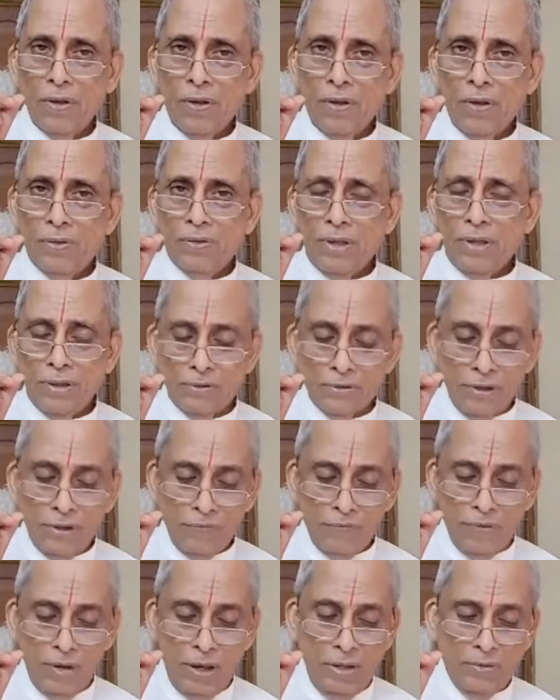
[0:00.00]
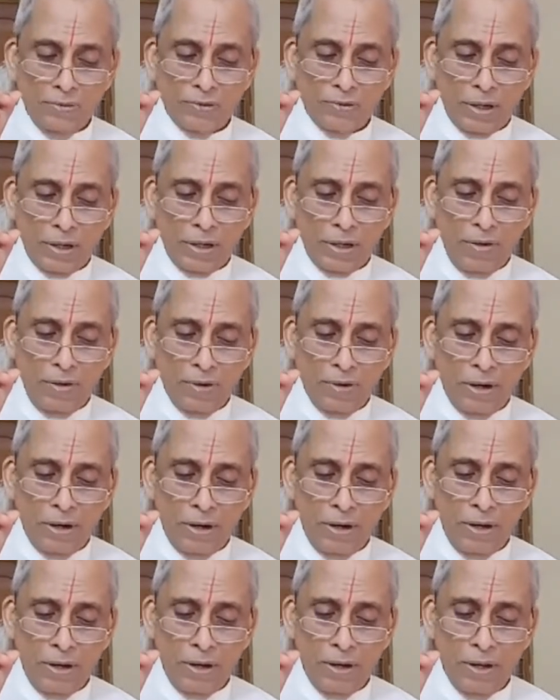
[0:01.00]
Sense of
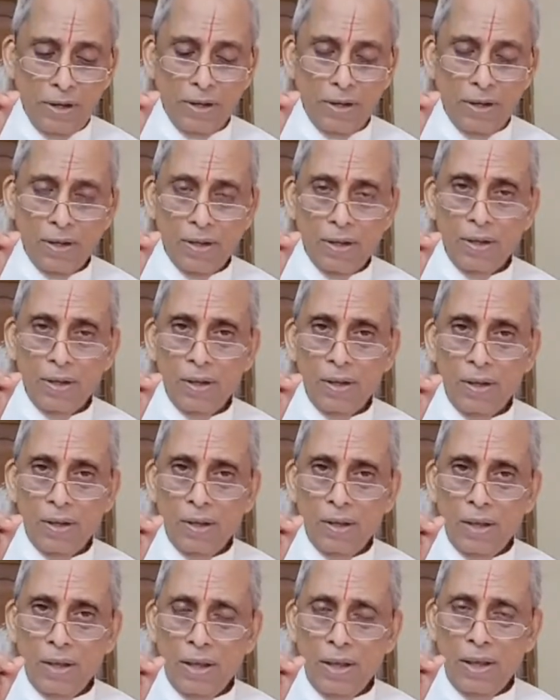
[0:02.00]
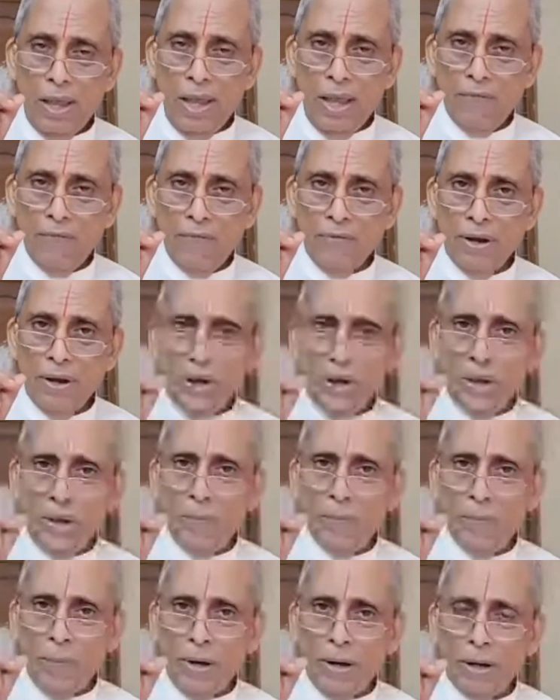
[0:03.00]
insecurity. Every
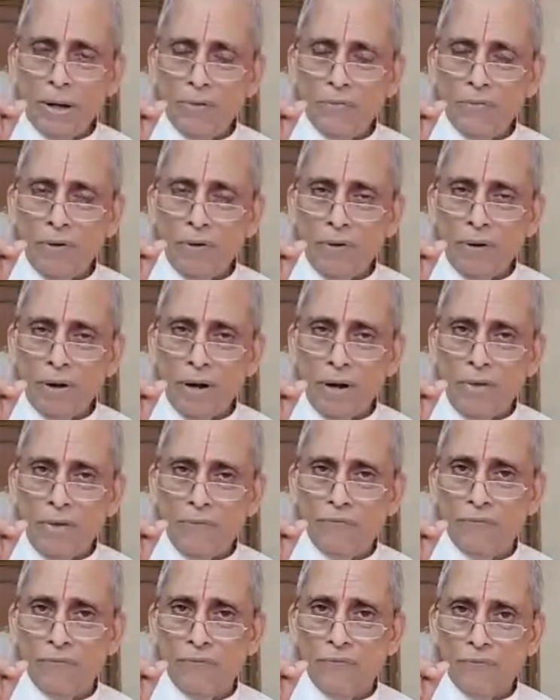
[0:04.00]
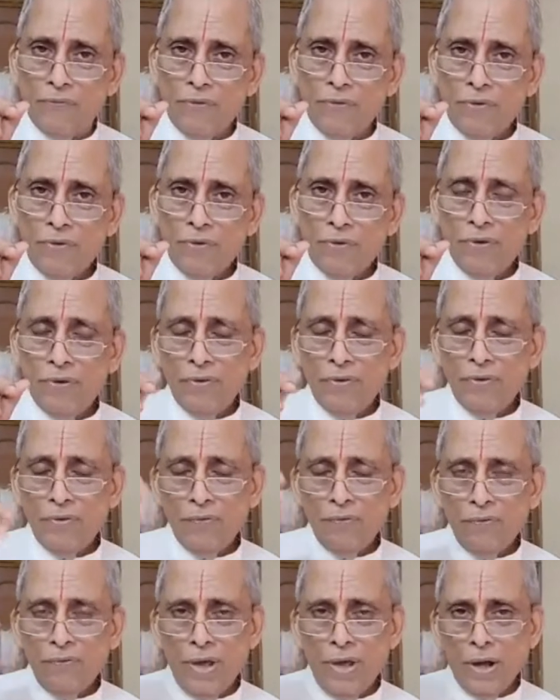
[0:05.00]
moment of our life
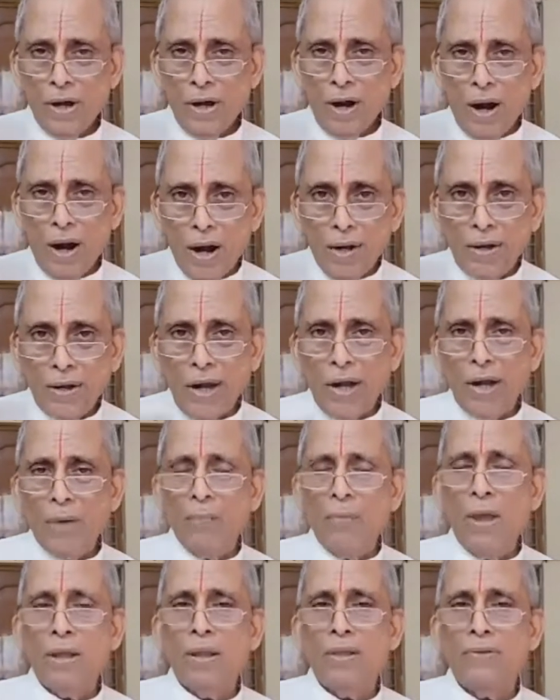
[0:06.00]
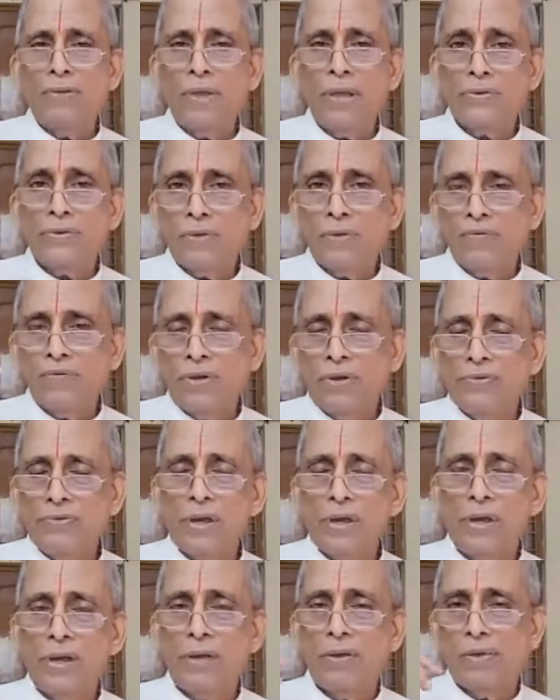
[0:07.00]
we are haunted by the sense of
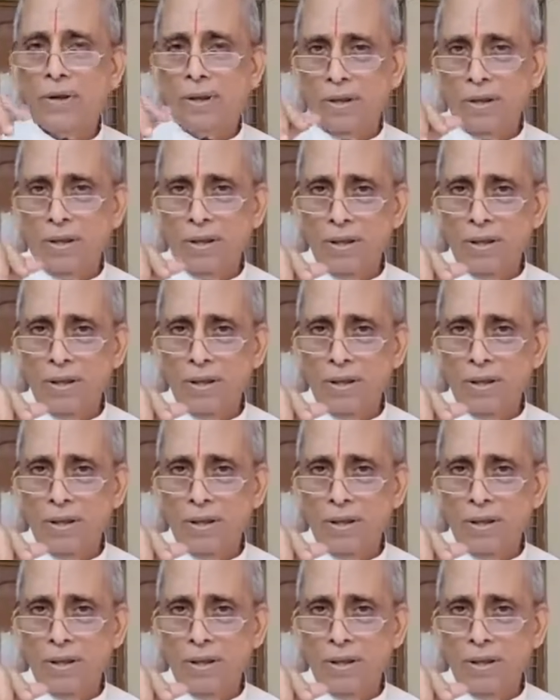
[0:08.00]
insecurity.